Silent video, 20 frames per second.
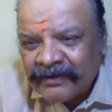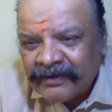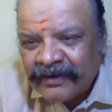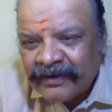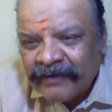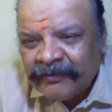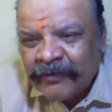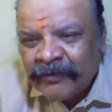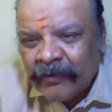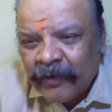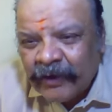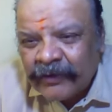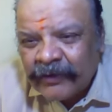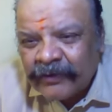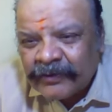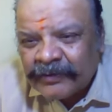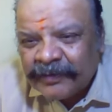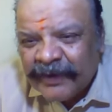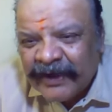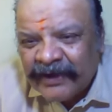if you want to
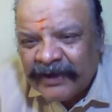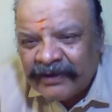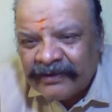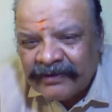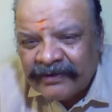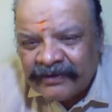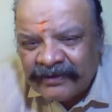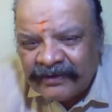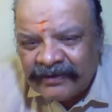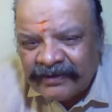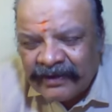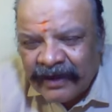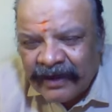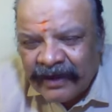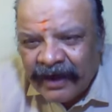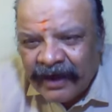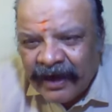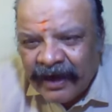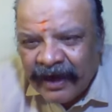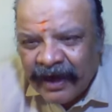speak,
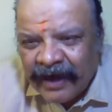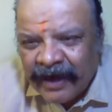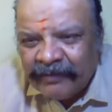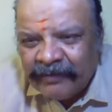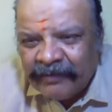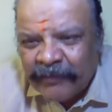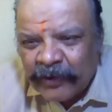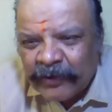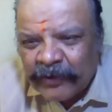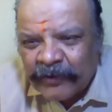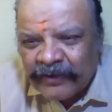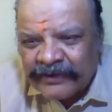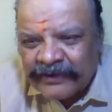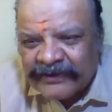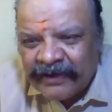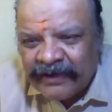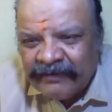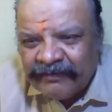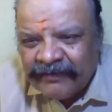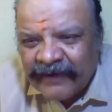unmute
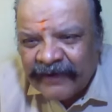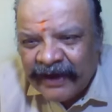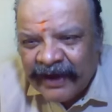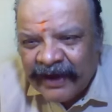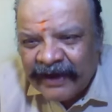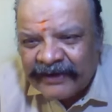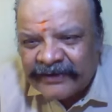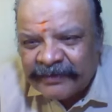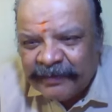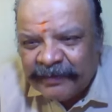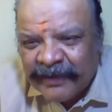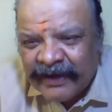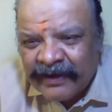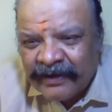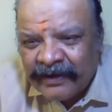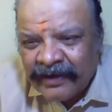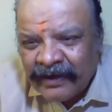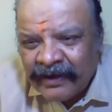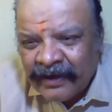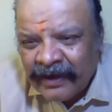yourself and speak,
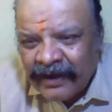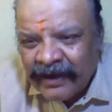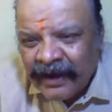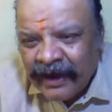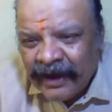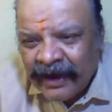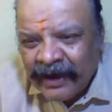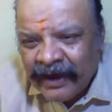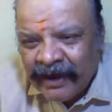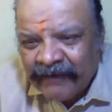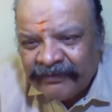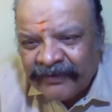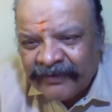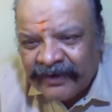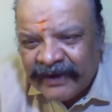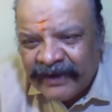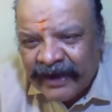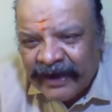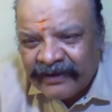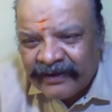and after
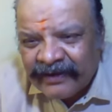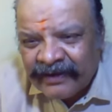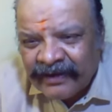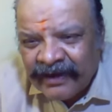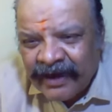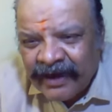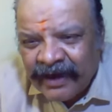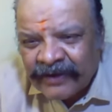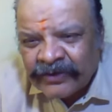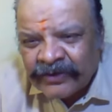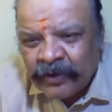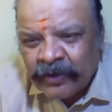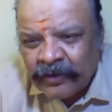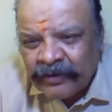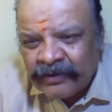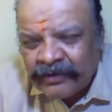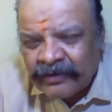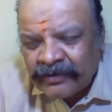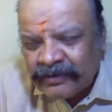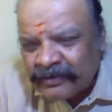that, Ashok
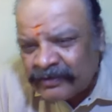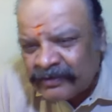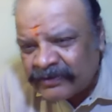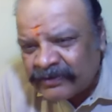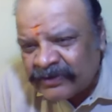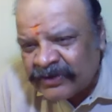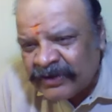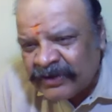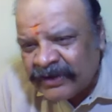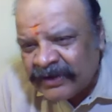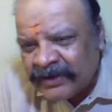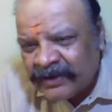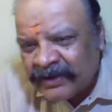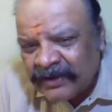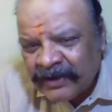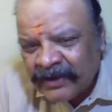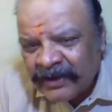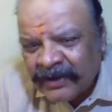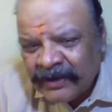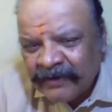ji,
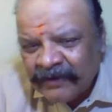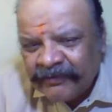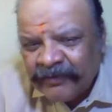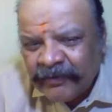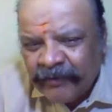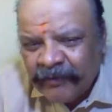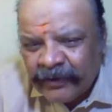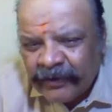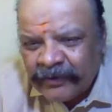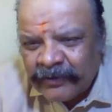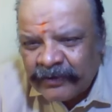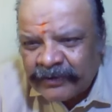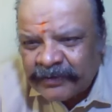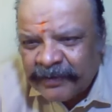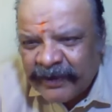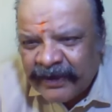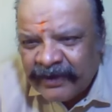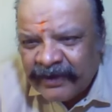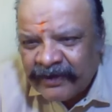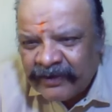if you want to
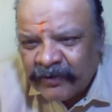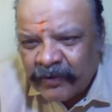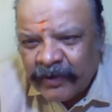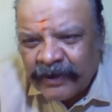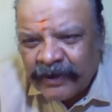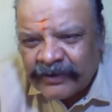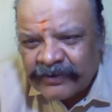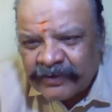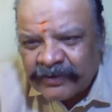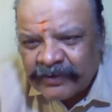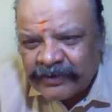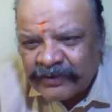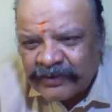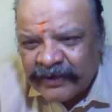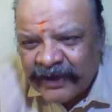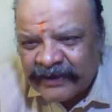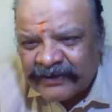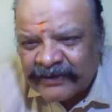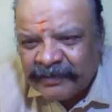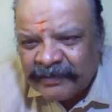speak, you also
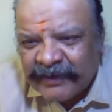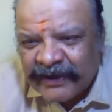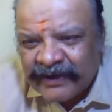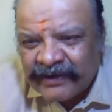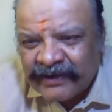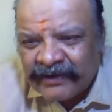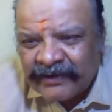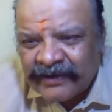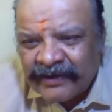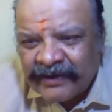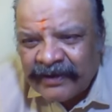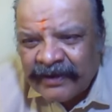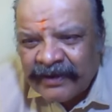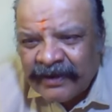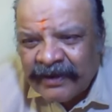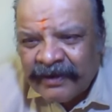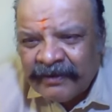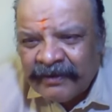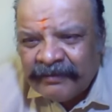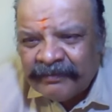can speak.
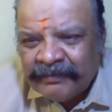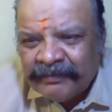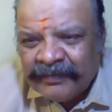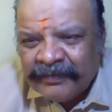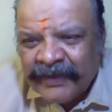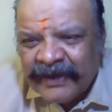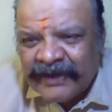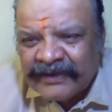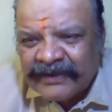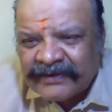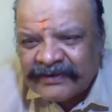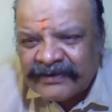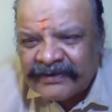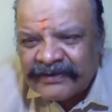Please.